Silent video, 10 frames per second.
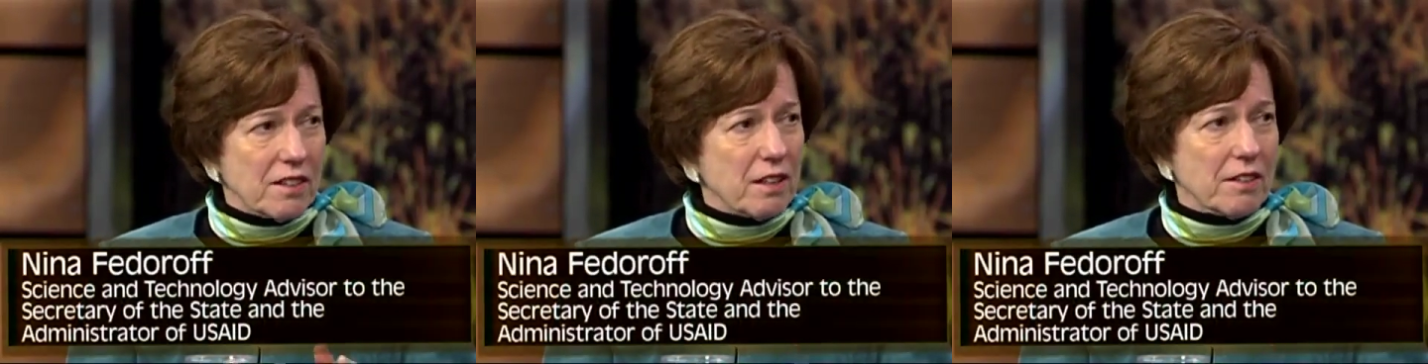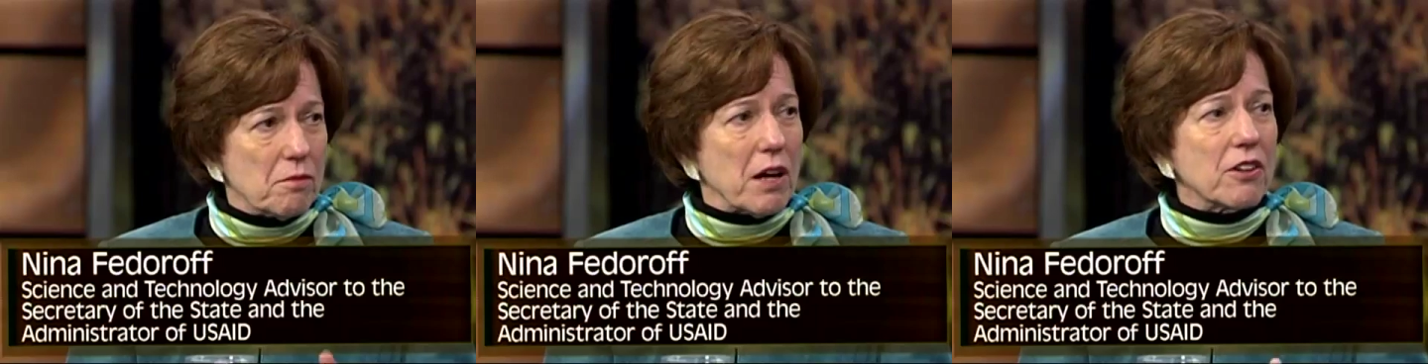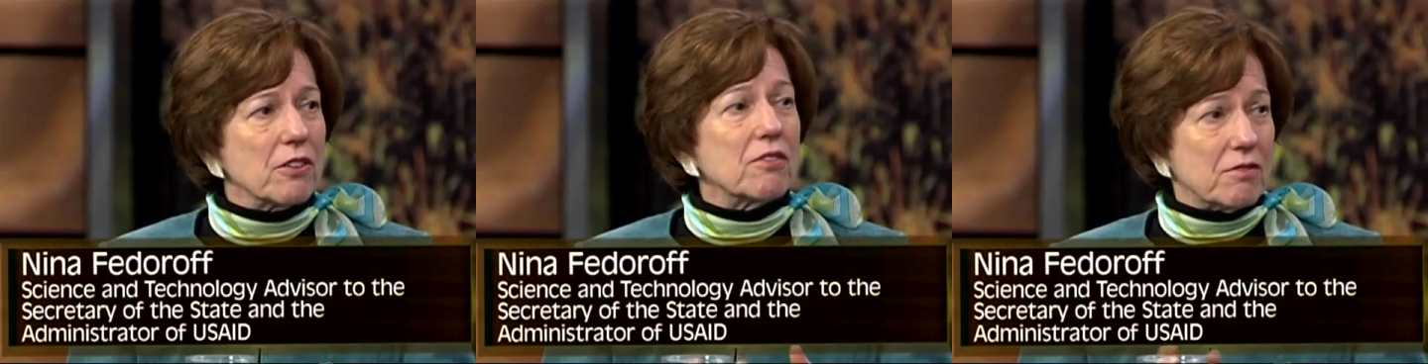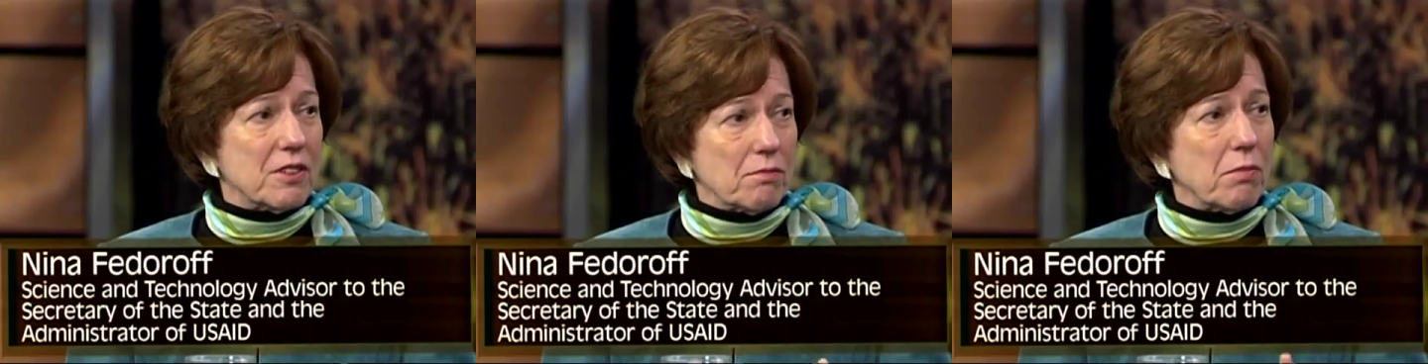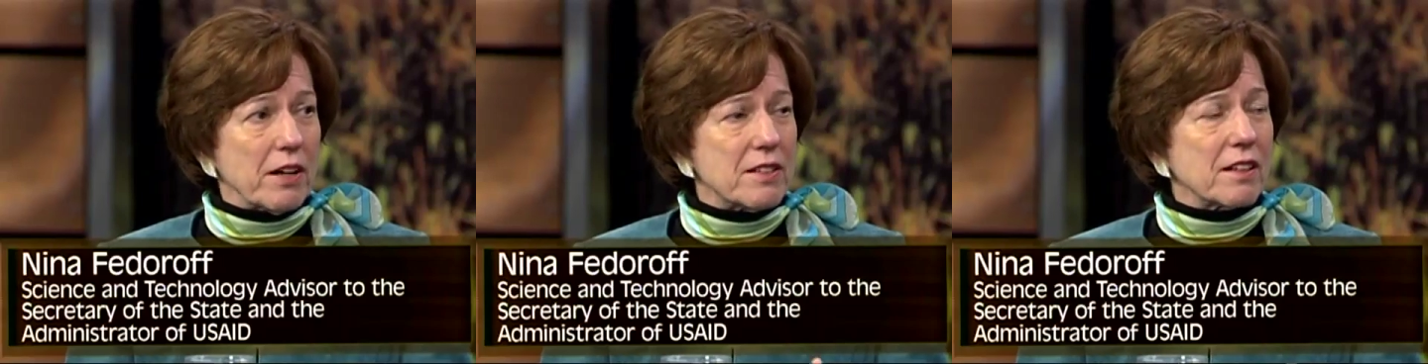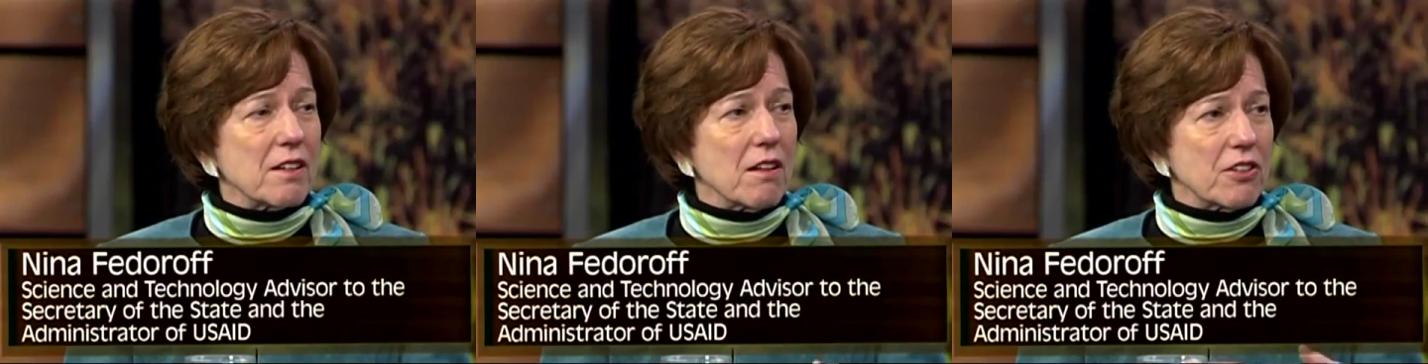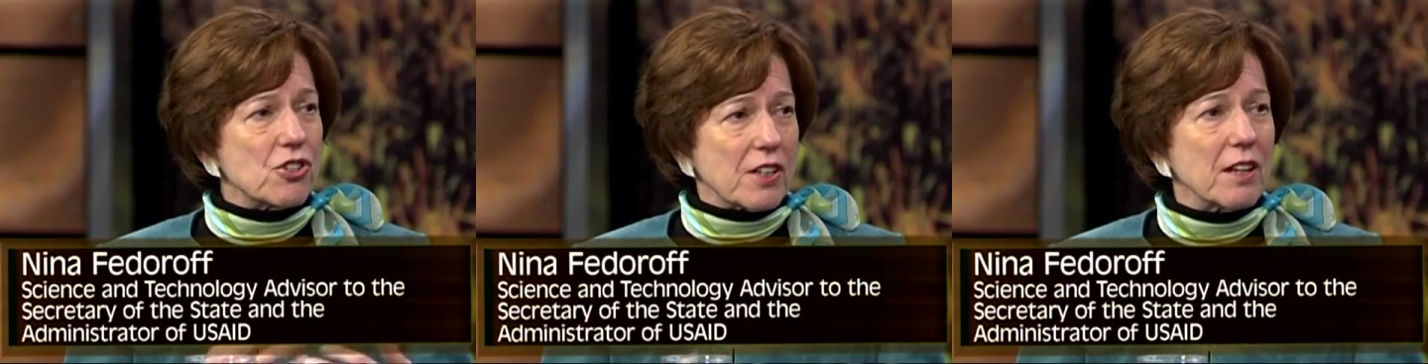the modern
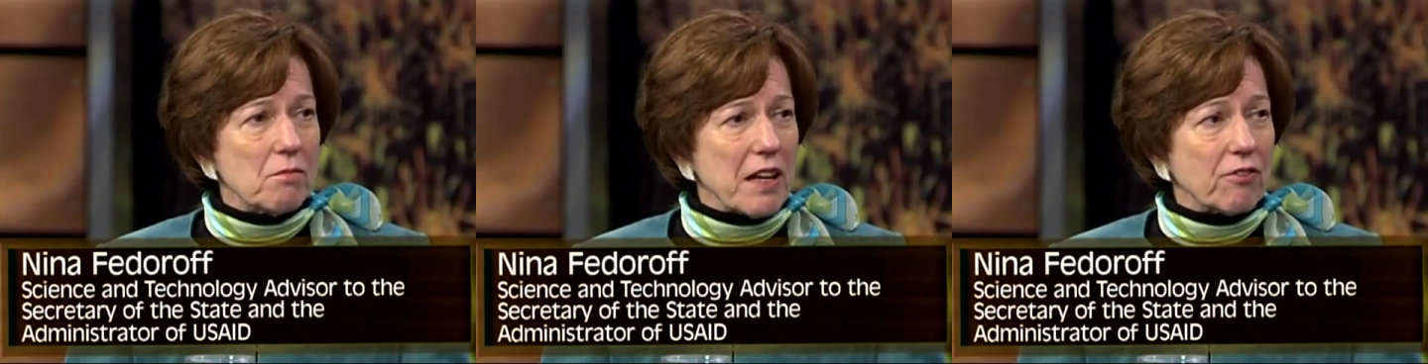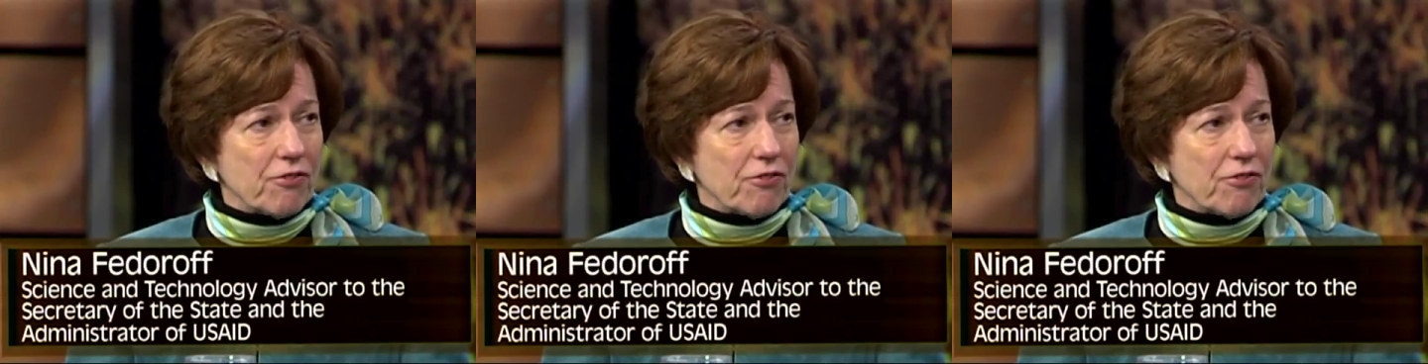biotechnology can make